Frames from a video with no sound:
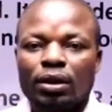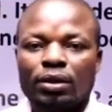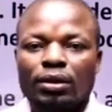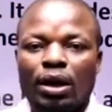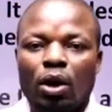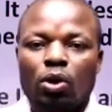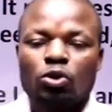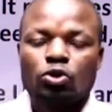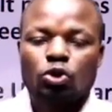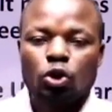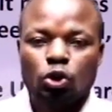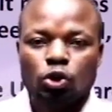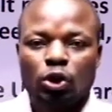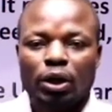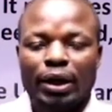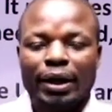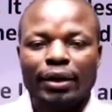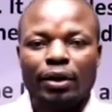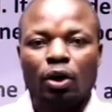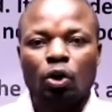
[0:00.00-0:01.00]
Now,
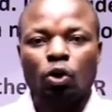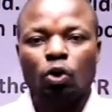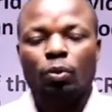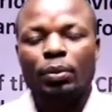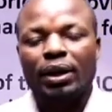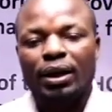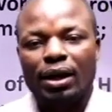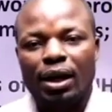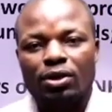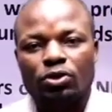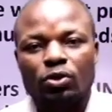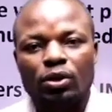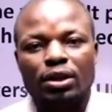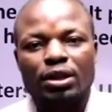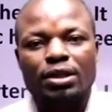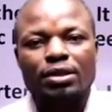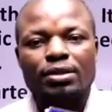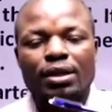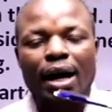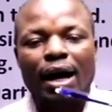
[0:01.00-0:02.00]
Social and Economic Council
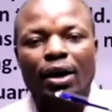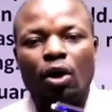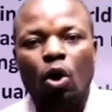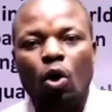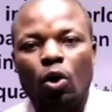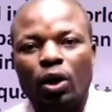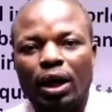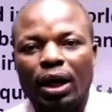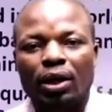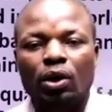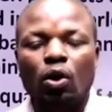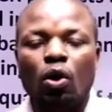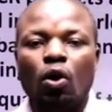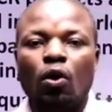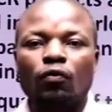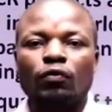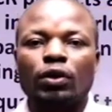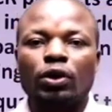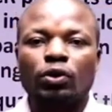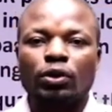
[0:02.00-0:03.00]
is an organ
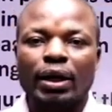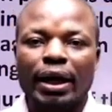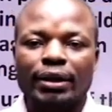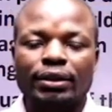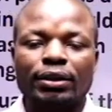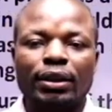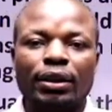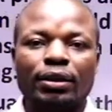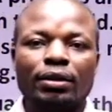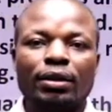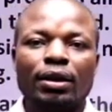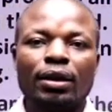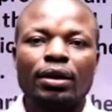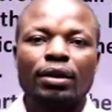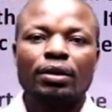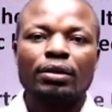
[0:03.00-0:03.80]
of the United